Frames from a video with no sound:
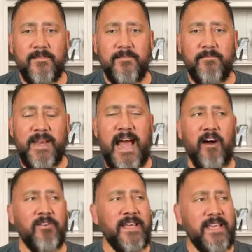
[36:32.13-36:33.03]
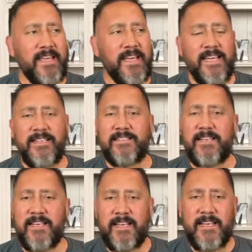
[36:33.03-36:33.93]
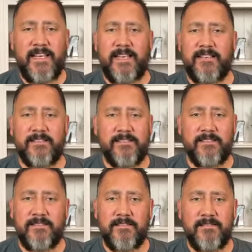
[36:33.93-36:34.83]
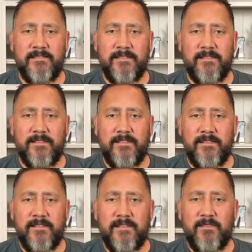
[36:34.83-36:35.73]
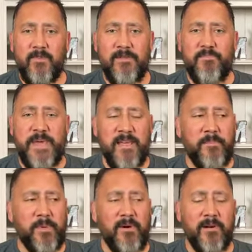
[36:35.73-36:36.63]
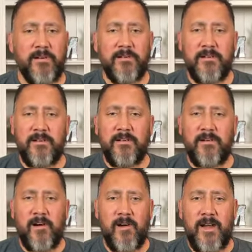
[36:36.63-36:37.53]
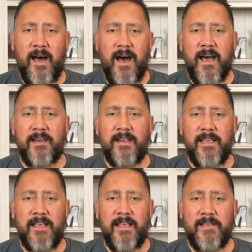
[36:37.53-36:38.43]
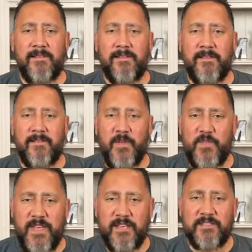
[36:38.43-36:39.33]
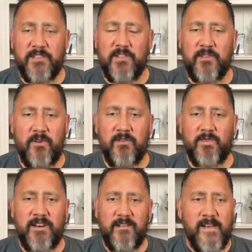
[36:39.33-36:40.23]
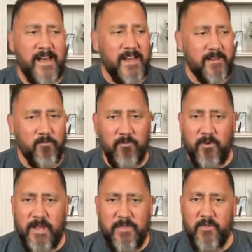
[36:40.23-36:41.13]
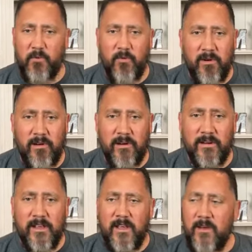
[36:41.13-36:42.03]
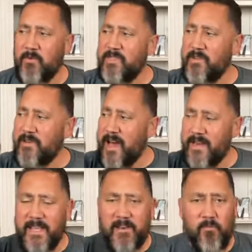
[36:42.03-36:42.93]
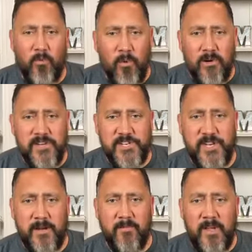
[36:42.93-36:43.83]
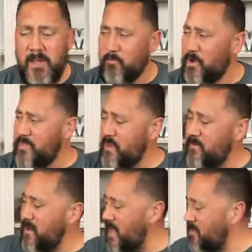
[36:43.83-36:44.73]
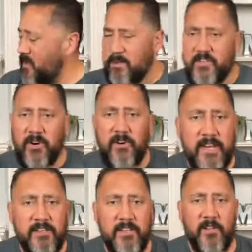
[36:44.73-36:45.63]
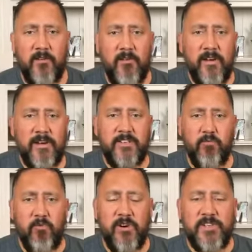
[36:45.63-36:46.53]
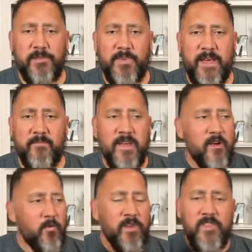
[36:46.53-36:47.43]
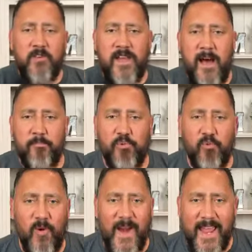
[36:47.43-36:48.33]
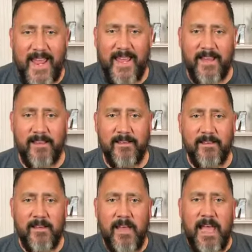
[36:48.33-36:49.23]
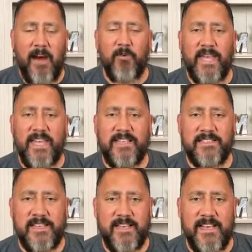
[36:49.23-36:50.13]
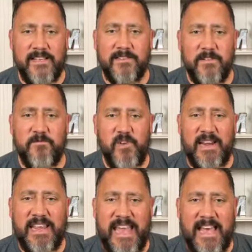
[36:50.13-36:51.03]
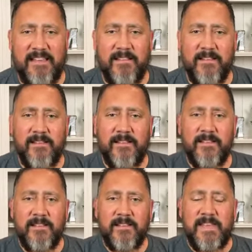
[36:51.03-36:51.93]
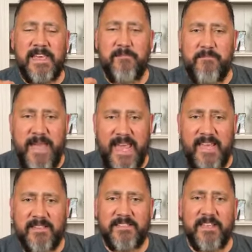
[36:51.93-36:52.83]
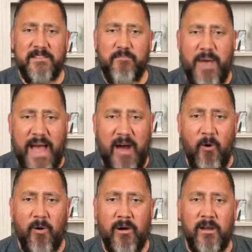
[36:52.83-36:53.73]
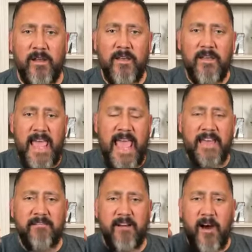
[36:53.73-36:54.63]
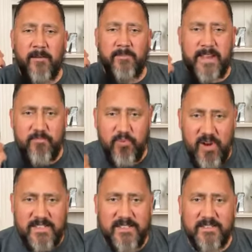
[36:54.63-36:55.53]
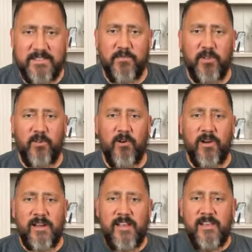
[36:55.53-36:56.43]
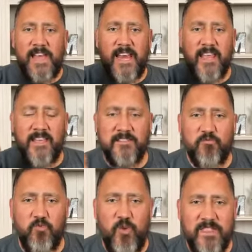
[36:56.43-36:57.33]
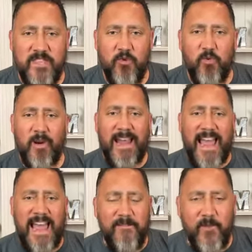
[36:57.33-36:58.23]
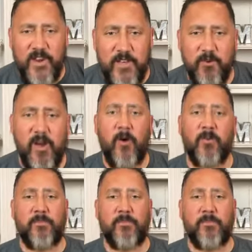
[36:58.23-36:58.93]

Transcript: But how easy it is when people are not in the things of the Lord, when they're not in in the Word, when they're not in worship, when they're not turning to the Lord to worship Him, when they're not praying, how easy it is to forget the amazing power and omnipresence of the Lord that He is with you wherever you go.